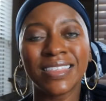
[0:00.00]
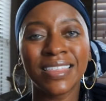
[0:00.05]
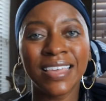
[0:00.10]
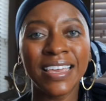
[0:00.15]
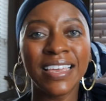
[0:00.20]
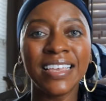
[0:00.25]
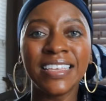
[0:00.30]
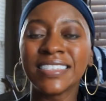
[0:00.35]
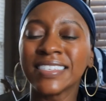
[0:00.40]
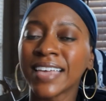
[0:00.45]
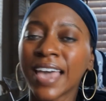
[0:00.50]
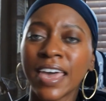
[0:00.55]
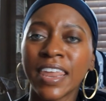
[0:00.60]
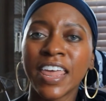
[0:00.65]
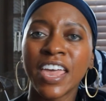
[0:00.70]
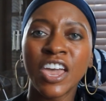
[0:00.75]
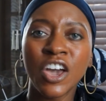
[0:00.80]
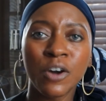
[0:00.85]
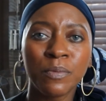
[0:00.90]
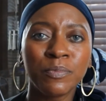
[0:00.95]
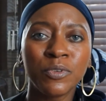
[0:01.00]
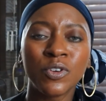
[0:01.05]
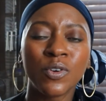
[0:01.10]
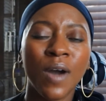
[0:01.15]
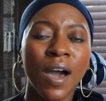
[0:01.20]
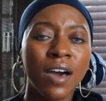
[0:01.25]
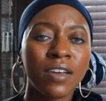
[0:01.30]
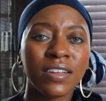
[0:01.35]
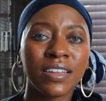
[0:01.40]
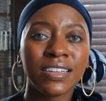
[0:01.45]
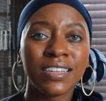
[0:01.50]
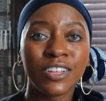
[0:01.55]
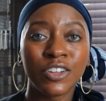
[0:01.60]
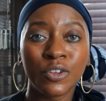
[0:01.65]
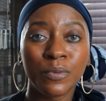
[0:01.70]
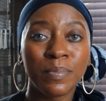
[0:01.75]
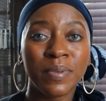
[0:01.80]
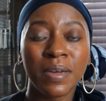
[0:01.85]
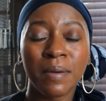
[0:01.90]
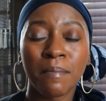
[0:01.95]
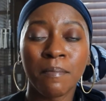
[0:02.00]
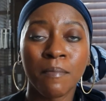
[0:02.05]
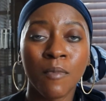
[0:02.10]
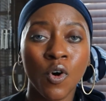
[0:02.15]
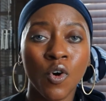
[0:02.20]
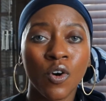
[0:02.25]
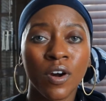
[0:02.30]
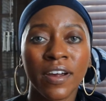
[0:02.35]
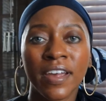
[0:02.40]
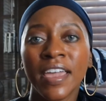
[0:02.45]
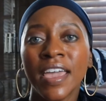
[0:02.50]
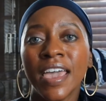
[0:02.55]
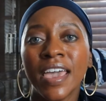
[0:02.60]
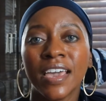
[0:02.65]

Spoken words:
things kind of help you out a little bit more